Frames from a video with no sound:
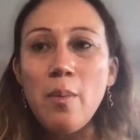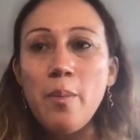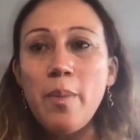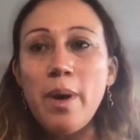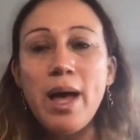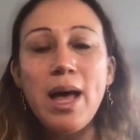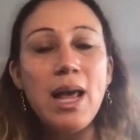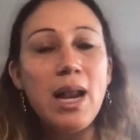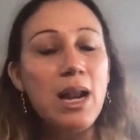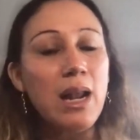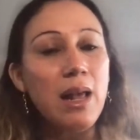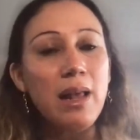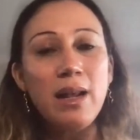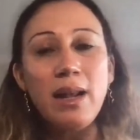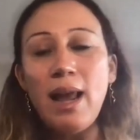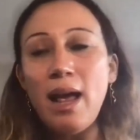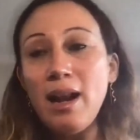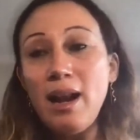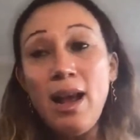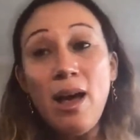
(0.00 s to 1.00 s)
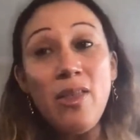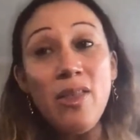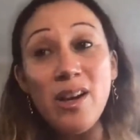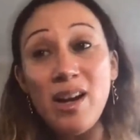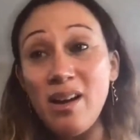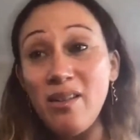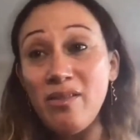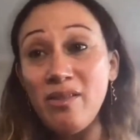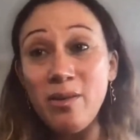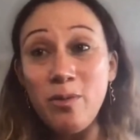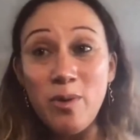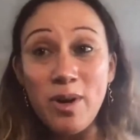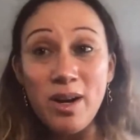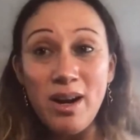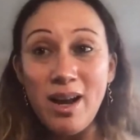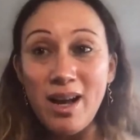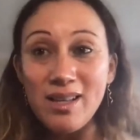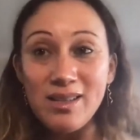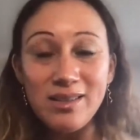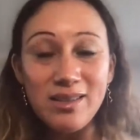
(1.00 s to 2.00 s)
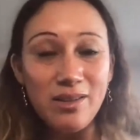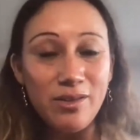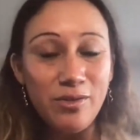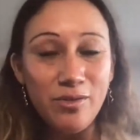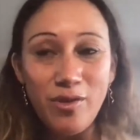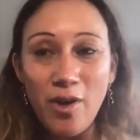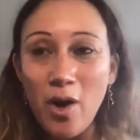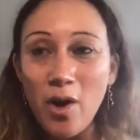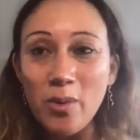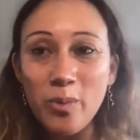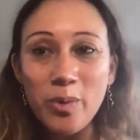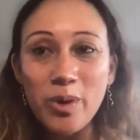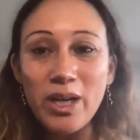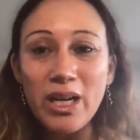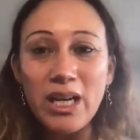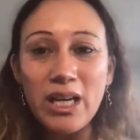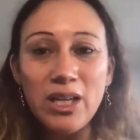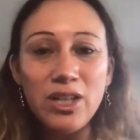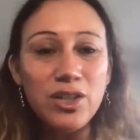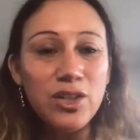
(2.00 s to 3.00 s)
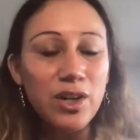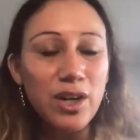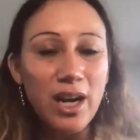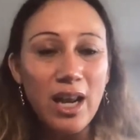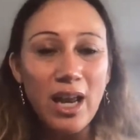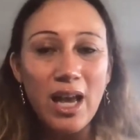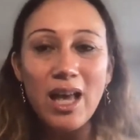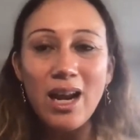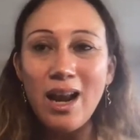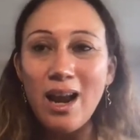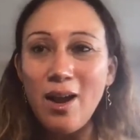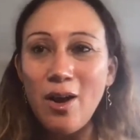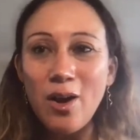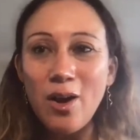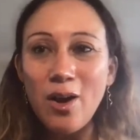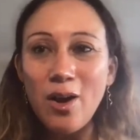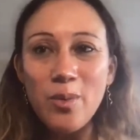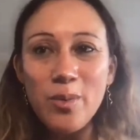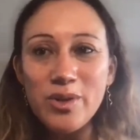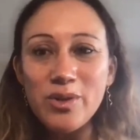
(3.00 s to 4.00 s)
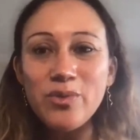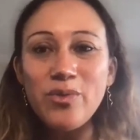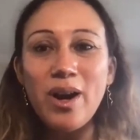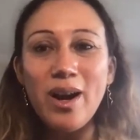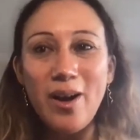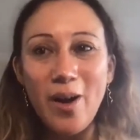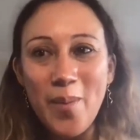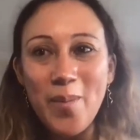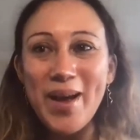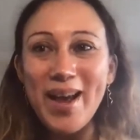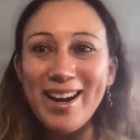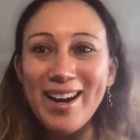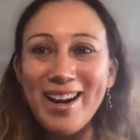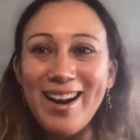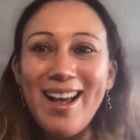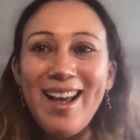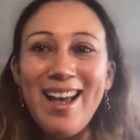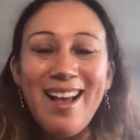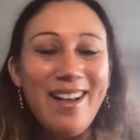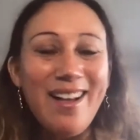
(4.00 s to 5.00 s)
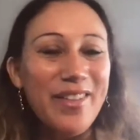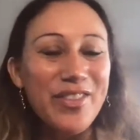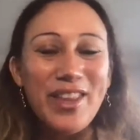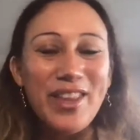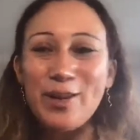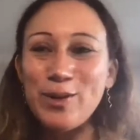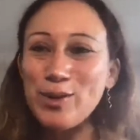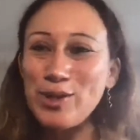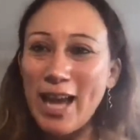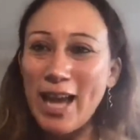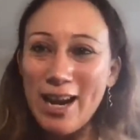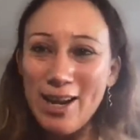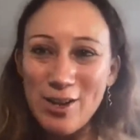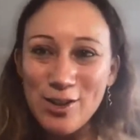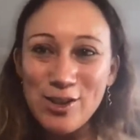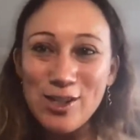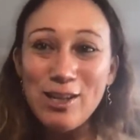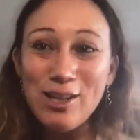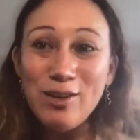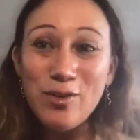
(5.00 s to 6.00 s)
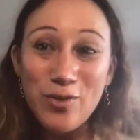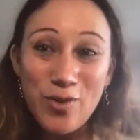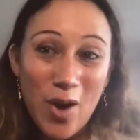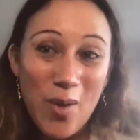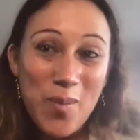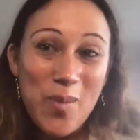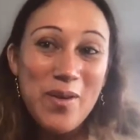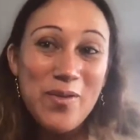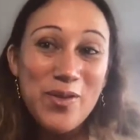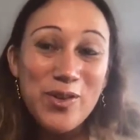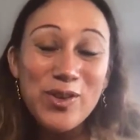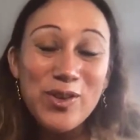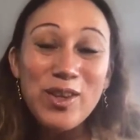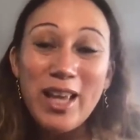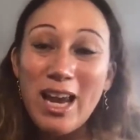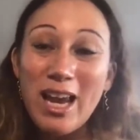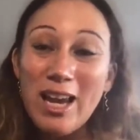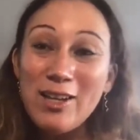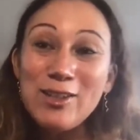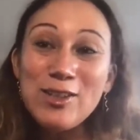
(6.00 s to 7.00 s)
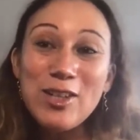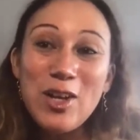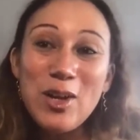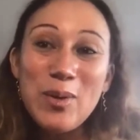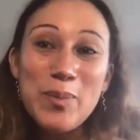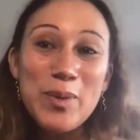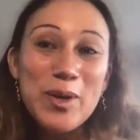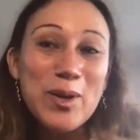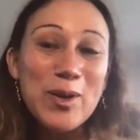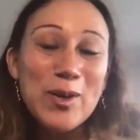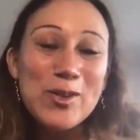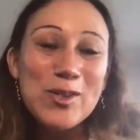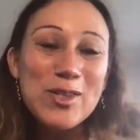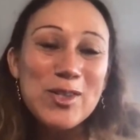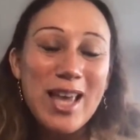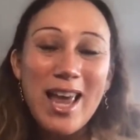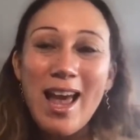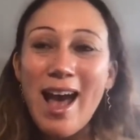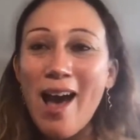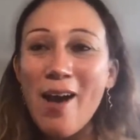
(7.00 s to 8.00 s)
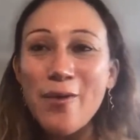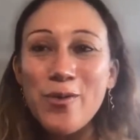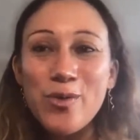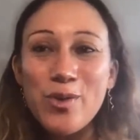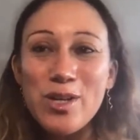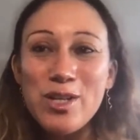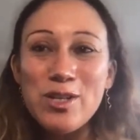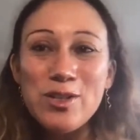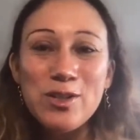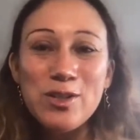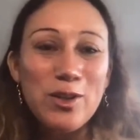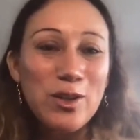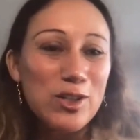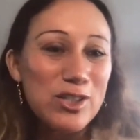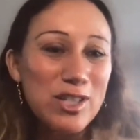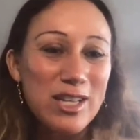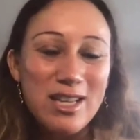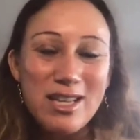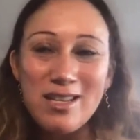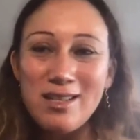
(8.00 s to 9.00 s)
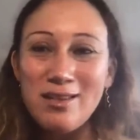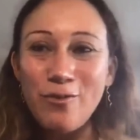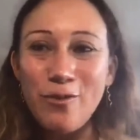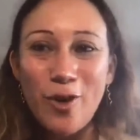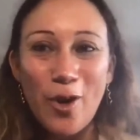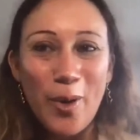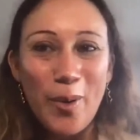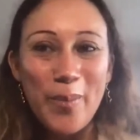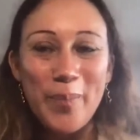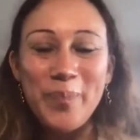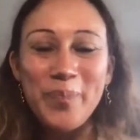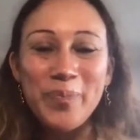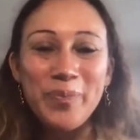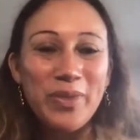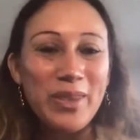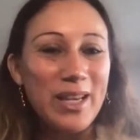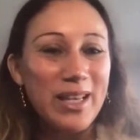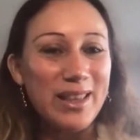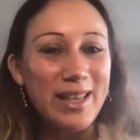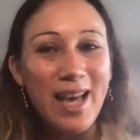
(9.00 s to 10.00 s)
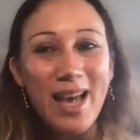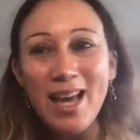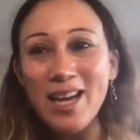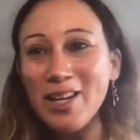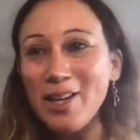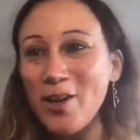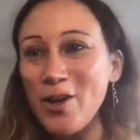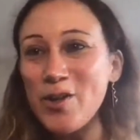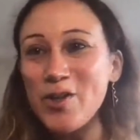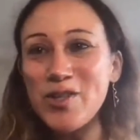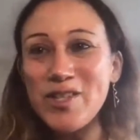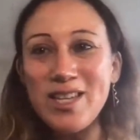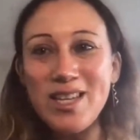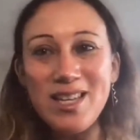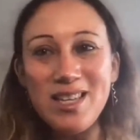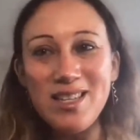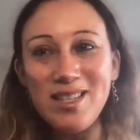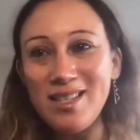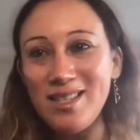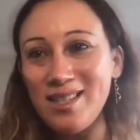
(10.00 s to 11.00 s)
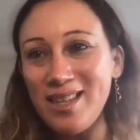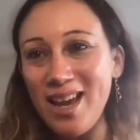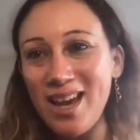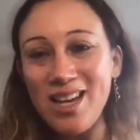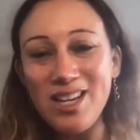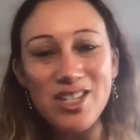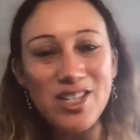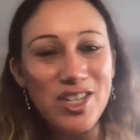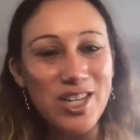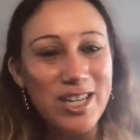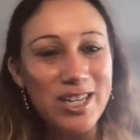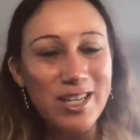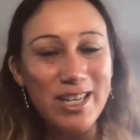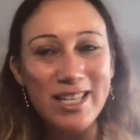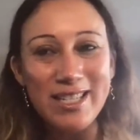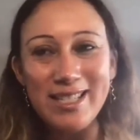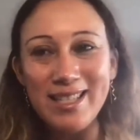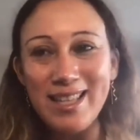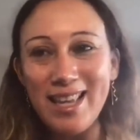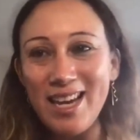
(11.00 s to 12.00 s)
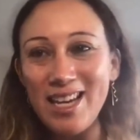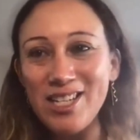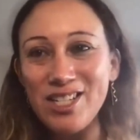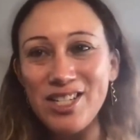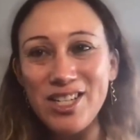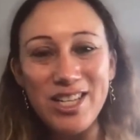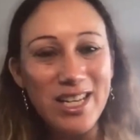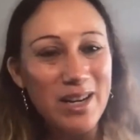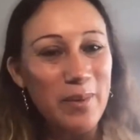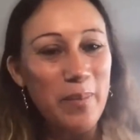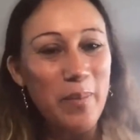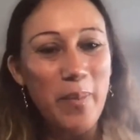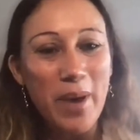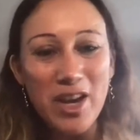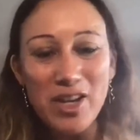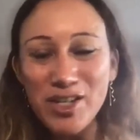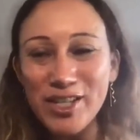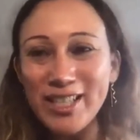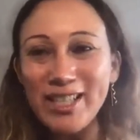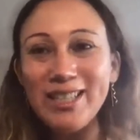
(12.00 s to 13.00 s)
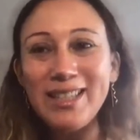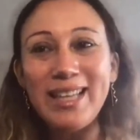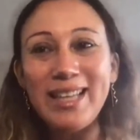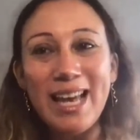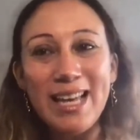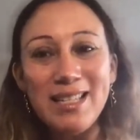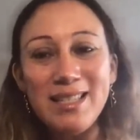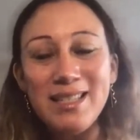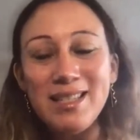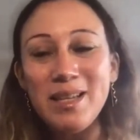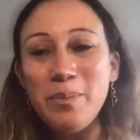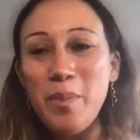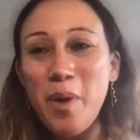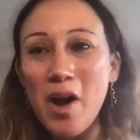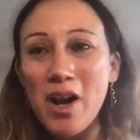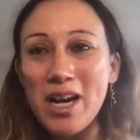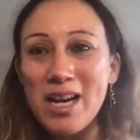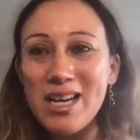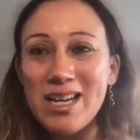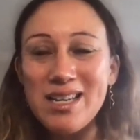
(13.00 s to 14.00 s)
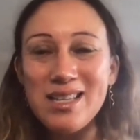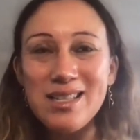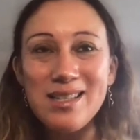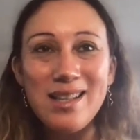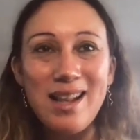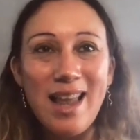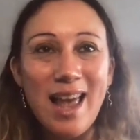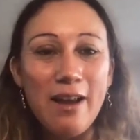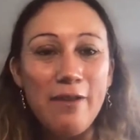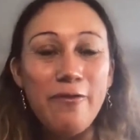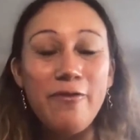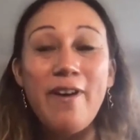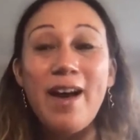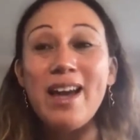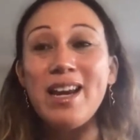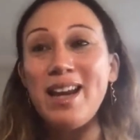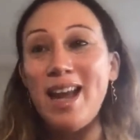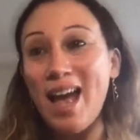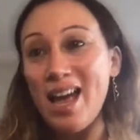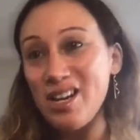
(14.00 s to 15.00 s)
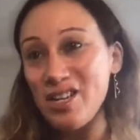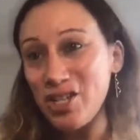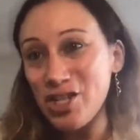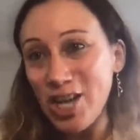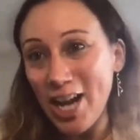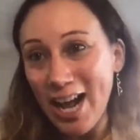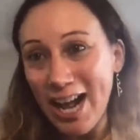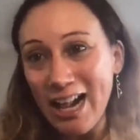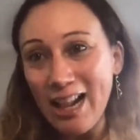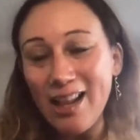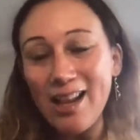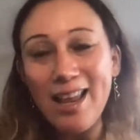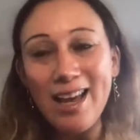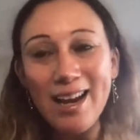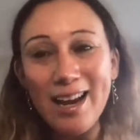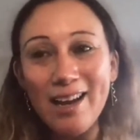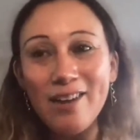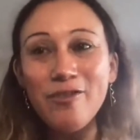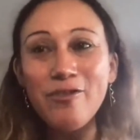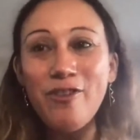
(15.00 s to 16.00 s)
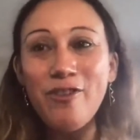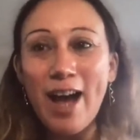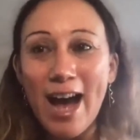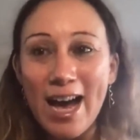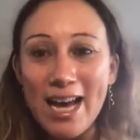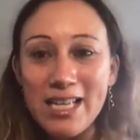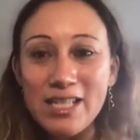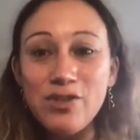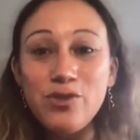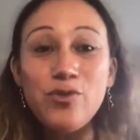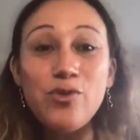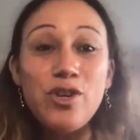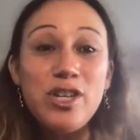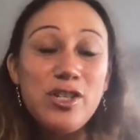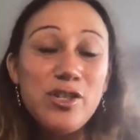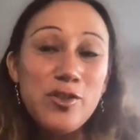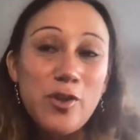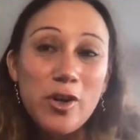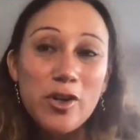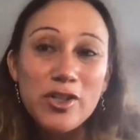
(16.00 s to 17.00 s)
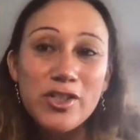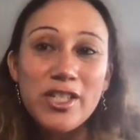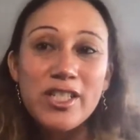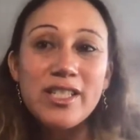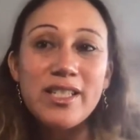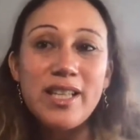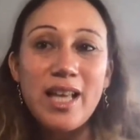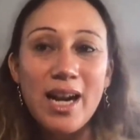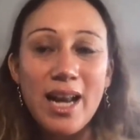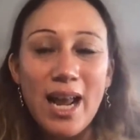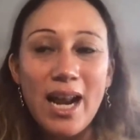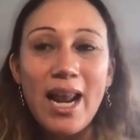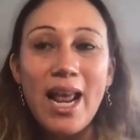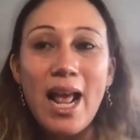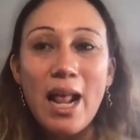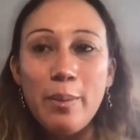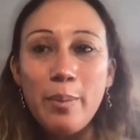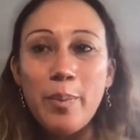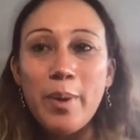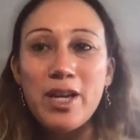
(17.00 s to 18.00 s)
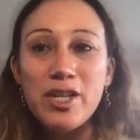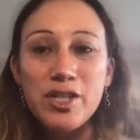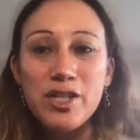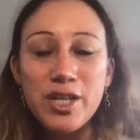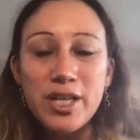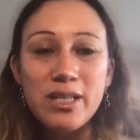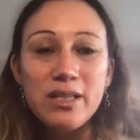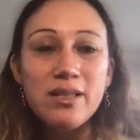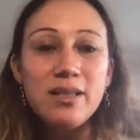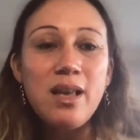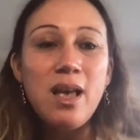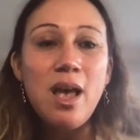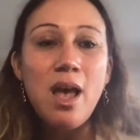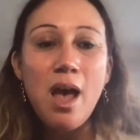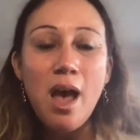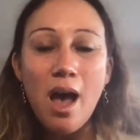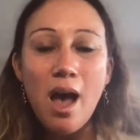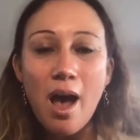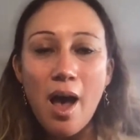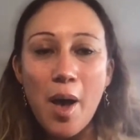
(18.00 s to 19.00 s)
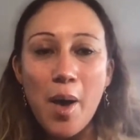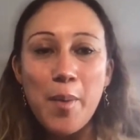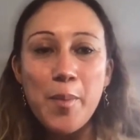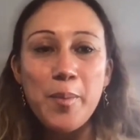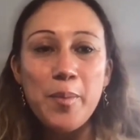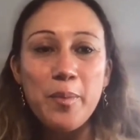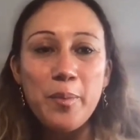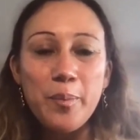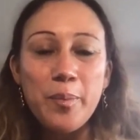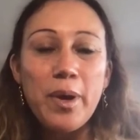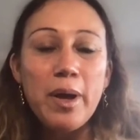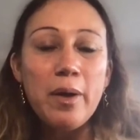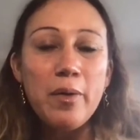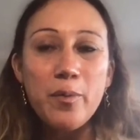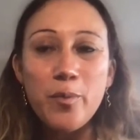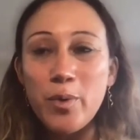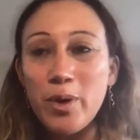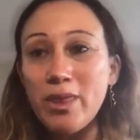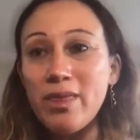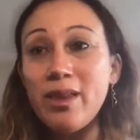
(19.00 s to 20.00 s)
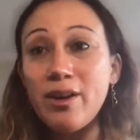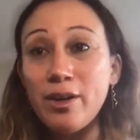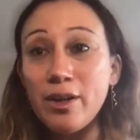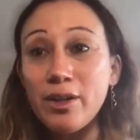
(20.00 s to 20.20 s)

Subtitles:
But now that everyone has their phone with internet, I always recommend the Cutaneous Lymphoma Foundation, because they have resources from diagnosis, staging, patient testimonies, like financial, like advice, resources that can help patients with